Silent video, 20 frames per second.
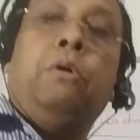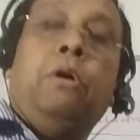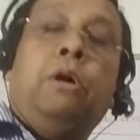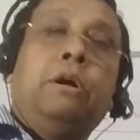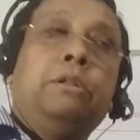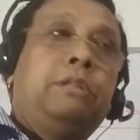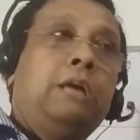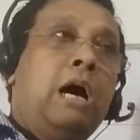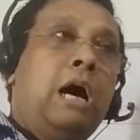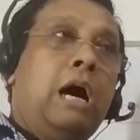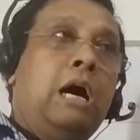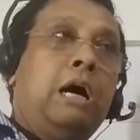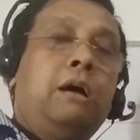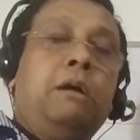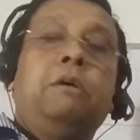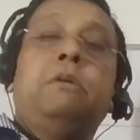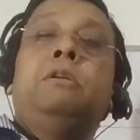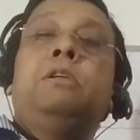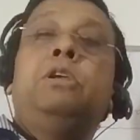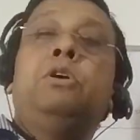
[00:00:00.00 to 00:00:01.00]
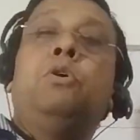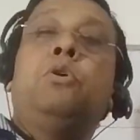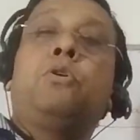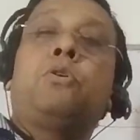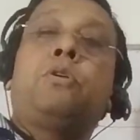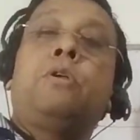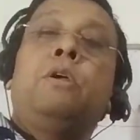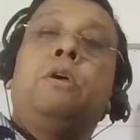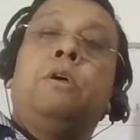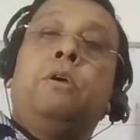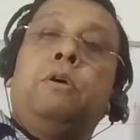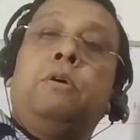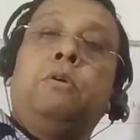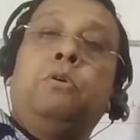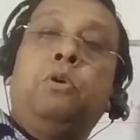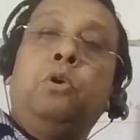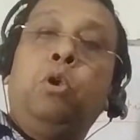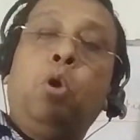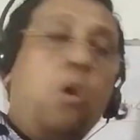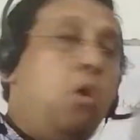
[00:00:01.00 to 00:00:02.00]
or your
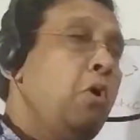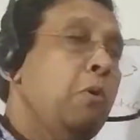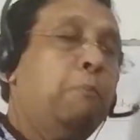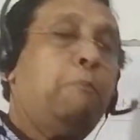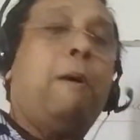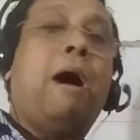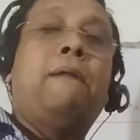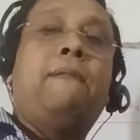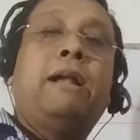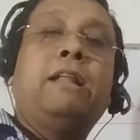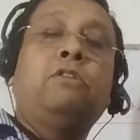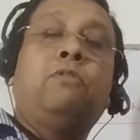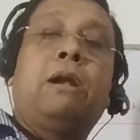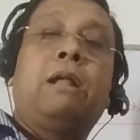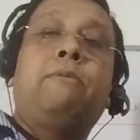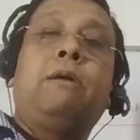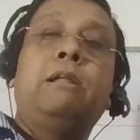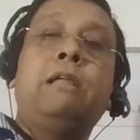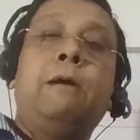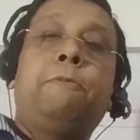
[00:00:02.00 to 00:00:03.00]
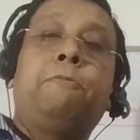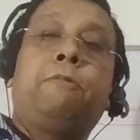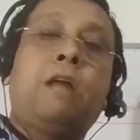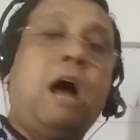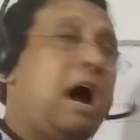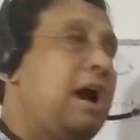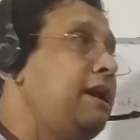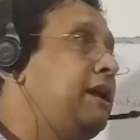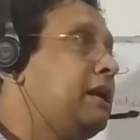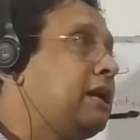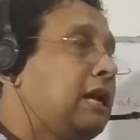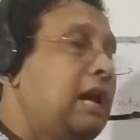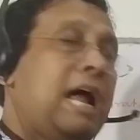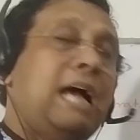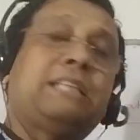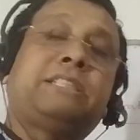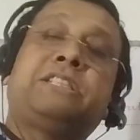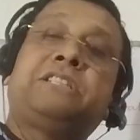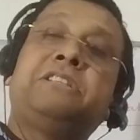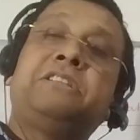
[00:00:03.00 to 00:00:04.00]
known part, that is whatever you have done in
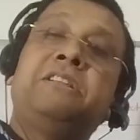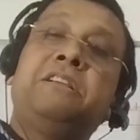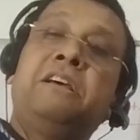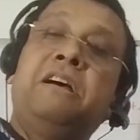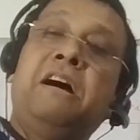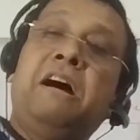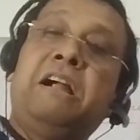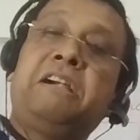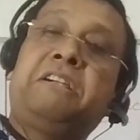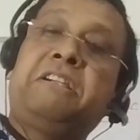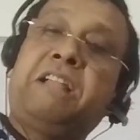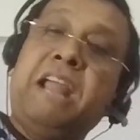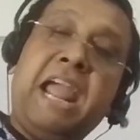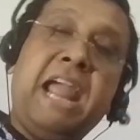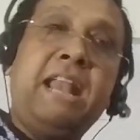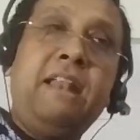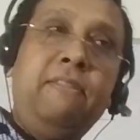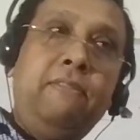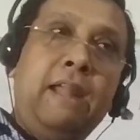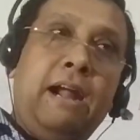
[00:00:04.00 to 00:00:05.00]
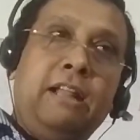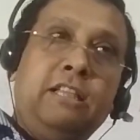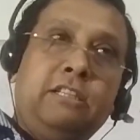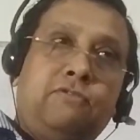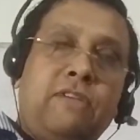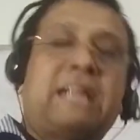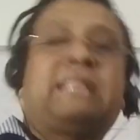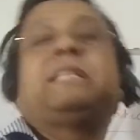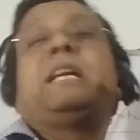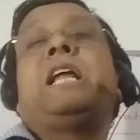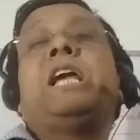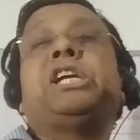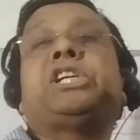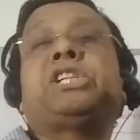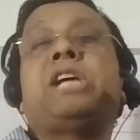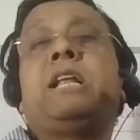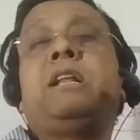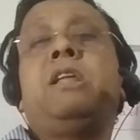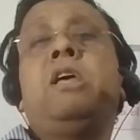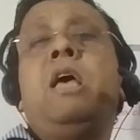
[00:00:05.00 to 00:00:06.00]
class 10, that is
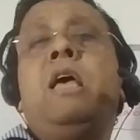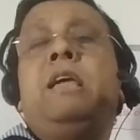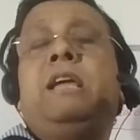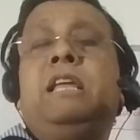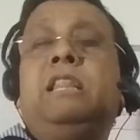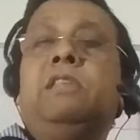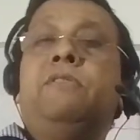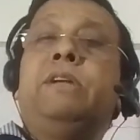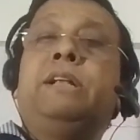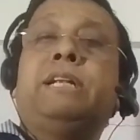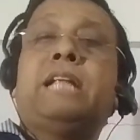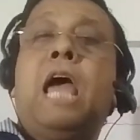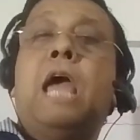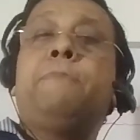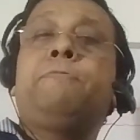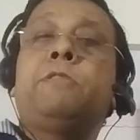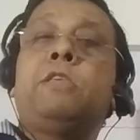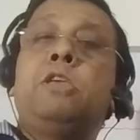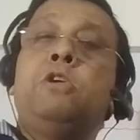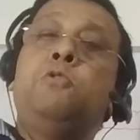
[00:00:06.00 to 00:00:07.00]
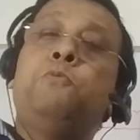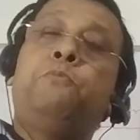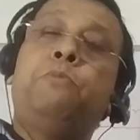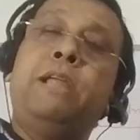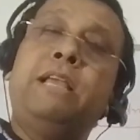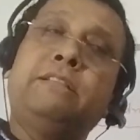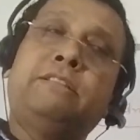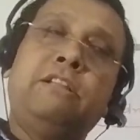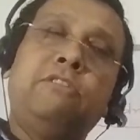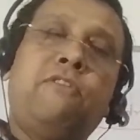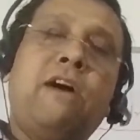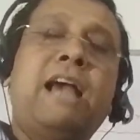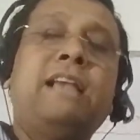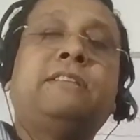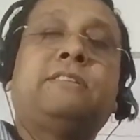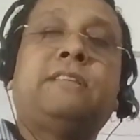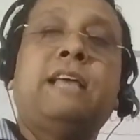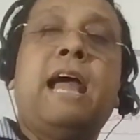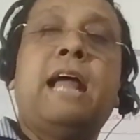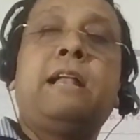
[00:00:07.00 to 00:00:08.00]
factorization. In the meantime, you please
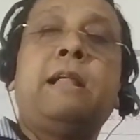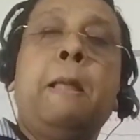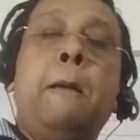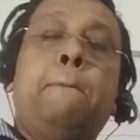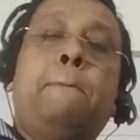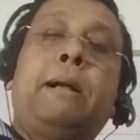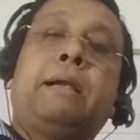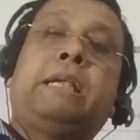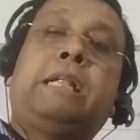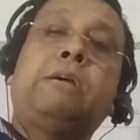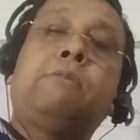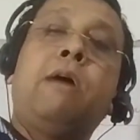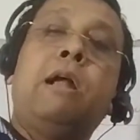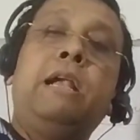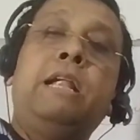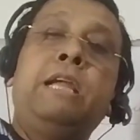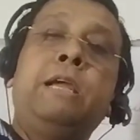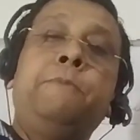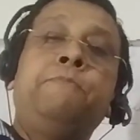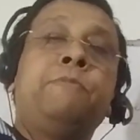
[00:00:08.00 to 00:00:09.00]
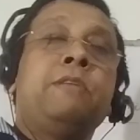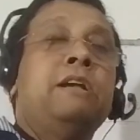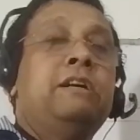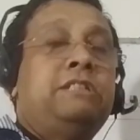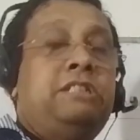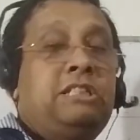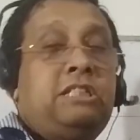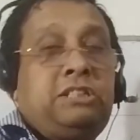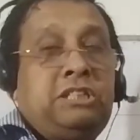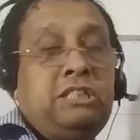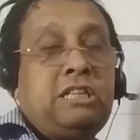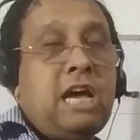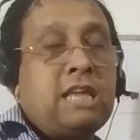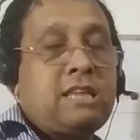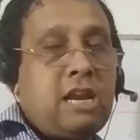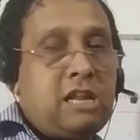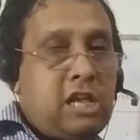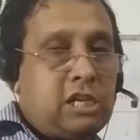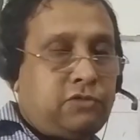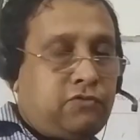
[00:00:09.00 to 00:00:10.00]
revise that, particularly
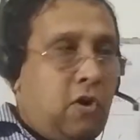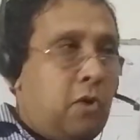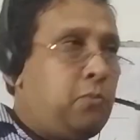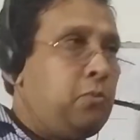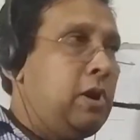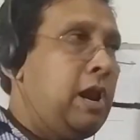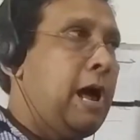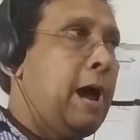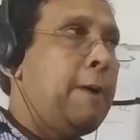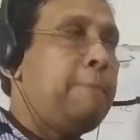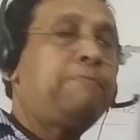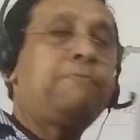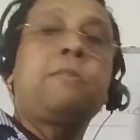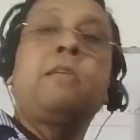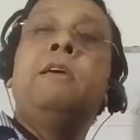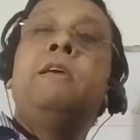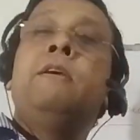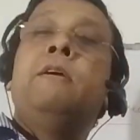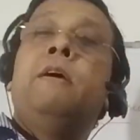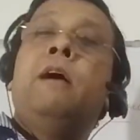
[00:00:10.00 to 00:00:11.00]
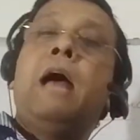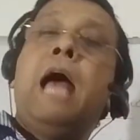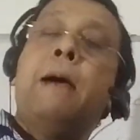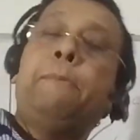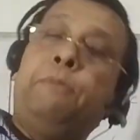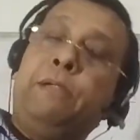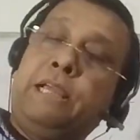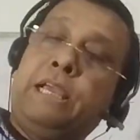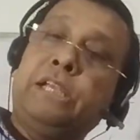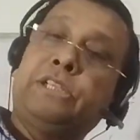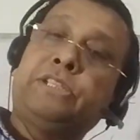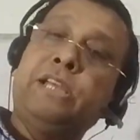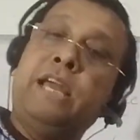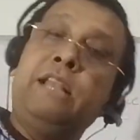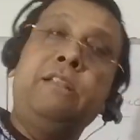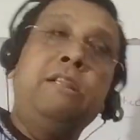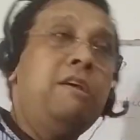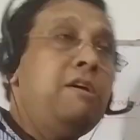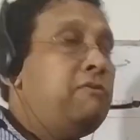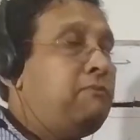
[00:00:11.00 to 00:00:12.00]
Siddhartharia's formula,
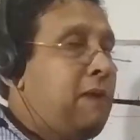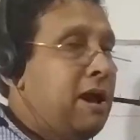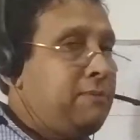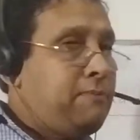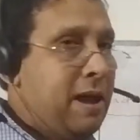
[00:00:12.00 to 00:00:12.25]
application by